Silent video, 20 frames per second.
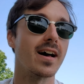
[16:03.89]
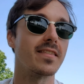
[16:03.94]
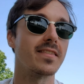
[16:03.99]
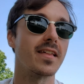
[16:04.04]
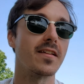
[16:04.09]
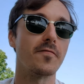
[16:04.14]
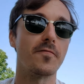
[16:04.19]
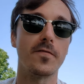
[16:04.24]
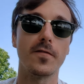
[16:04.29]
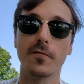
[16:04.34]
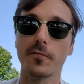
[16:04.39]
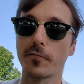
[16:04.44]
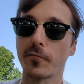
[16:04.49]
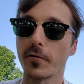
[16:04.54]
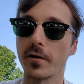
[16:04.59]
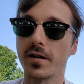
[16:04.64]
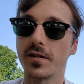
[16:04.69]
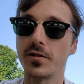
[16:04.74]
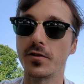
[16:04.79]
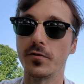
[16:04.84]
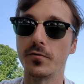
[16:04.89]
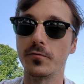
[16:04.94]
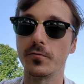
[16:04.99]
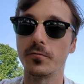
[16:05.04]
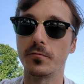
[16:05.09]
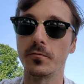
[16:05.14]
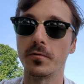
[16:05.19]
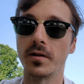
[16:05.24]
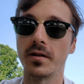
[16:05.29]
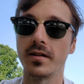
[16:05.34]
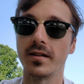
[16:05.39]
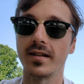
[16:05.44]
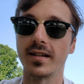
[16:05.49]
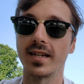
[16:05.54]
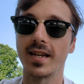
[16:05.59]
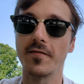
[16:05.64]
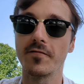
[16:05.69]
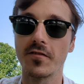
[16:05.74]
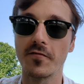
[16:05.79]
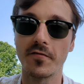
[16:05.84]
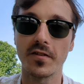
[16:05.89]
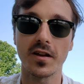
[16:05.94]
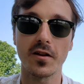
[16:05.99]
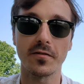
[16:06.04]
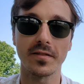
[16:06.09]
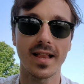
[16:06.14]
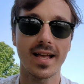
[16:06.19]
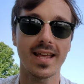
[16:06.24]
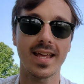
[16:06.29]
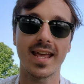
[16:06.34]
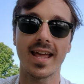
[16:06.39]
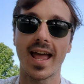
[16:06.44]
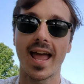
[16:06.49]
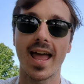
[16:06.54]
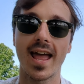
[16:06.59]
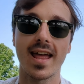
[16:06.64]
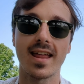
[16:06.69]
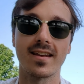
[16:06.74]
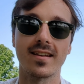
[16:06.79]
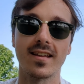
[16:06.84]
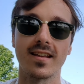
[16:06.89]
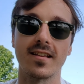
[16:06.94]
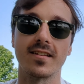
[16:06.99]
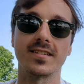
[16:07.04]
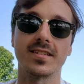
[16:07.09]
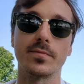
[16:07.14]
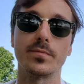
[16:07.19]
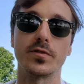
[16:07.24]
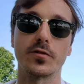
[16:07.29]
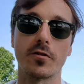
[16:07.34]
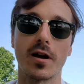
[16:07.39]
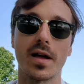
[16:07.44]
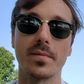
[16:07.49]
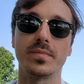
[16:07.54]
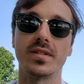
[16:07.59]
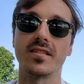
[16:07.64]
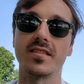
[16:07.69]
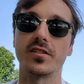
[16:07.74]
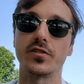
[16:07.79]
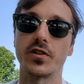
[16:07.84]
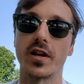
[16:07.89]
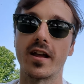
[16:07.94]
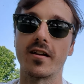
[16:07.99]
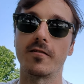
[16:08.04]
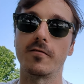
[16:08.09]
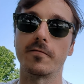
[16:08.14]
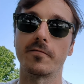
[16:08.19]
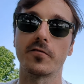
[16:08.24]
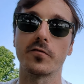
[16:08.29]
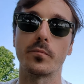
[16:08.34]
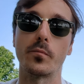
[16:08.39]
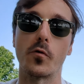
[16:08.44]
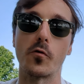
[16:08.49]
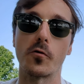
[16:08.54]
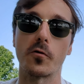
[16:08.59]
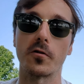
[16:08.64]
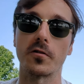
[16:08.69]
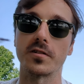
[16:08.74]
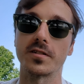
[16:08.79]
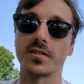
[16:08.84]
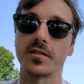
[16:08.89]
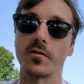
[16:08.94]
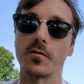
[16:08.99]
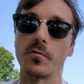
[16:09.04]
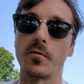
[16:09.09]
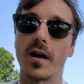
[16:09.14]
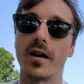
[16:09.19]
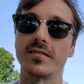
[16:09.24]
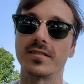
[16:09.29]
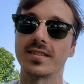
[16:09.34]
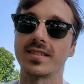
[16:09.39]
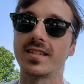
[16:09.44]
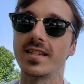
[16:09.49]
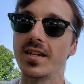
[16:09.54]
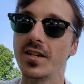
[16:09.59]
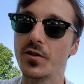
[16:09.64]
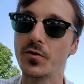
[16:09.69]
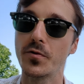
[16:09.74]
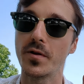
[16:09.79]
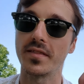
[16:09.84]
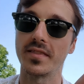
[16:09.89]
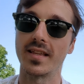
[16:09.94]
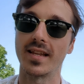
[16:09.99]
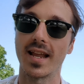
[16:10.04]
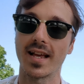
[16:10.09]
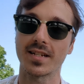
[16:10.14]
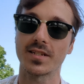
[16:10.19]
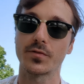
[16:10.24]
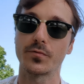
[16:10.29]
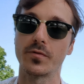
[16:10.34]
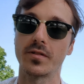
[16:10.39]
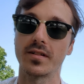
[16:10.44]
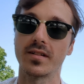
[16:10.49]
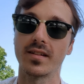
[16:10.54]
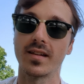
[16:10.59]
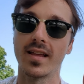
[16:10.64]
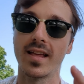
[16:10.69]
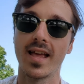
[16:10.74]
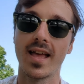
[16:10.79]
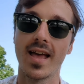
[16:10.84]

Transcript: then feel free to give the video a like and subscribe to the channel for more. So I'll see you in the next one.